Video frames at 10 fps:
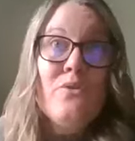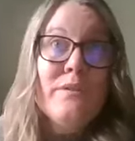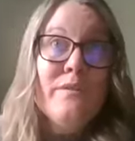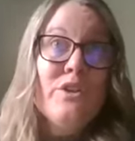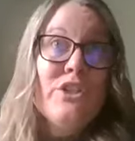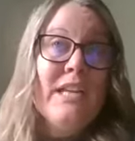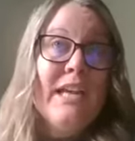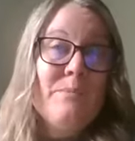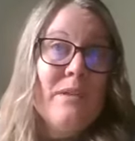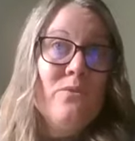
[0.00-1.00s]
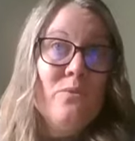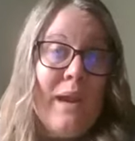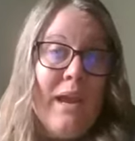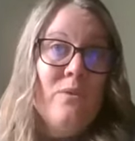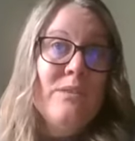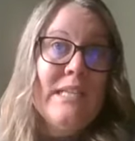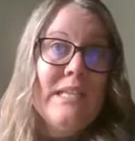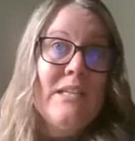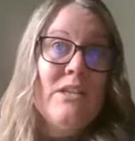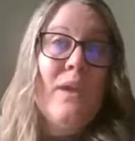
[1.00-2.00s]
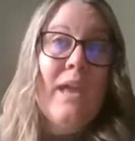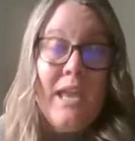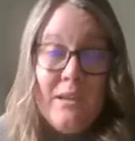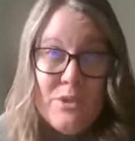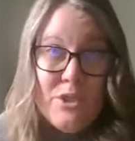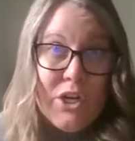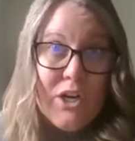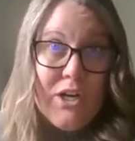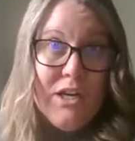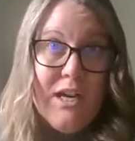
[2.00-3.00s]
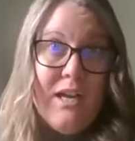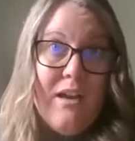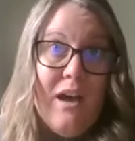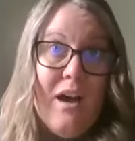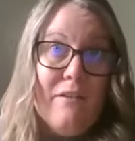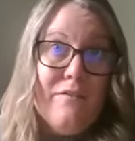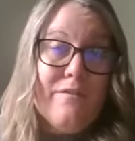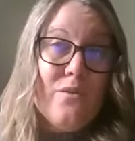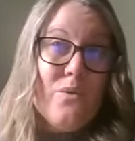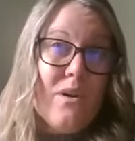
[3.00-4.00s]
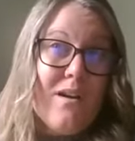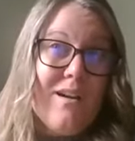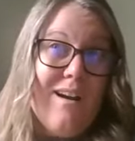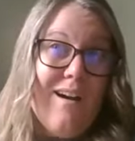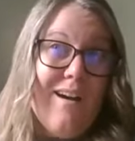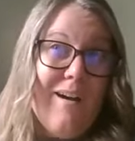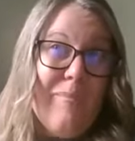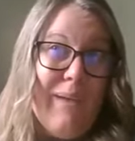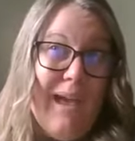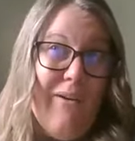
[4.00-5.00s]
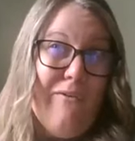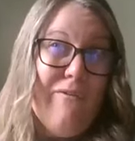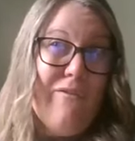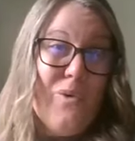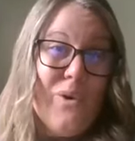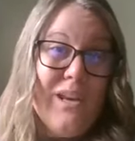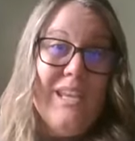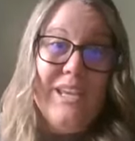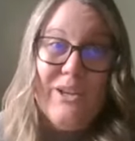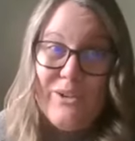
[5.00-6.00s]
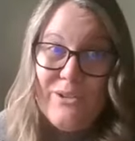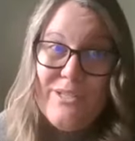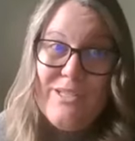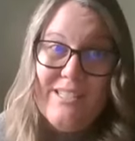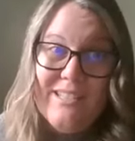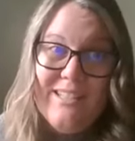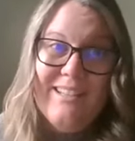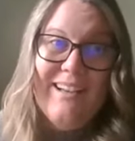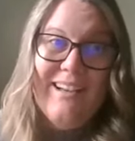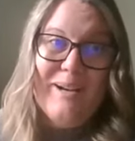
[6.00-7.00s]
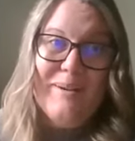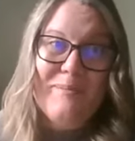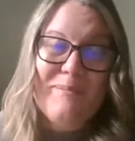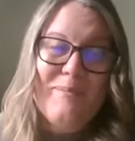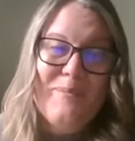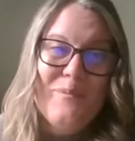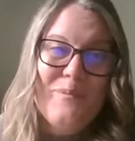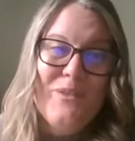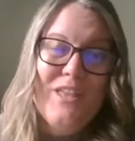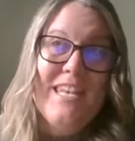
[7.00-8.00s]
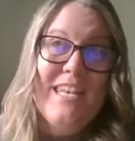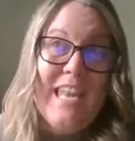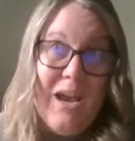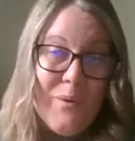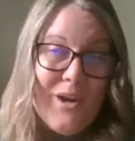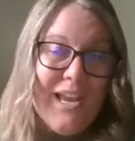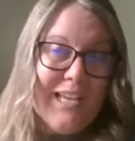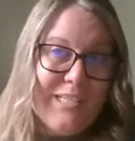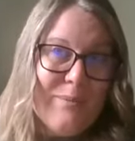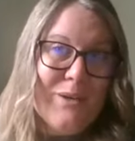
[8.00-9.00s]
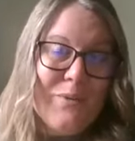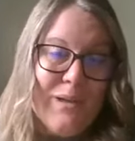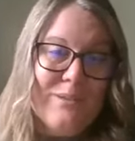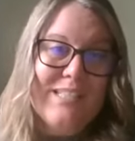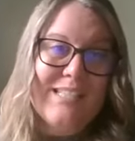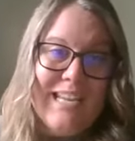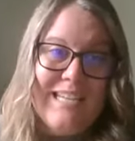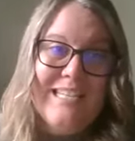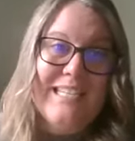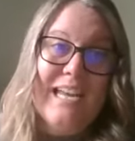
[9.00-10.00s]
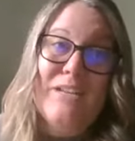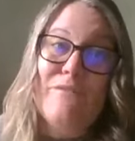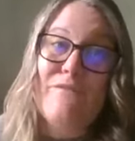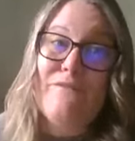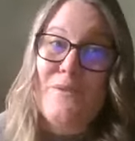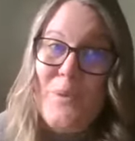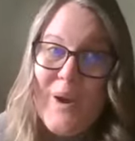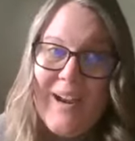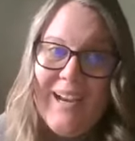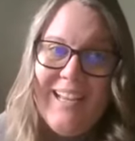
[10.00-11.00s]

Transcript: court diversion has been around in New Hampshire for about 40 years. The network has been around since 1994.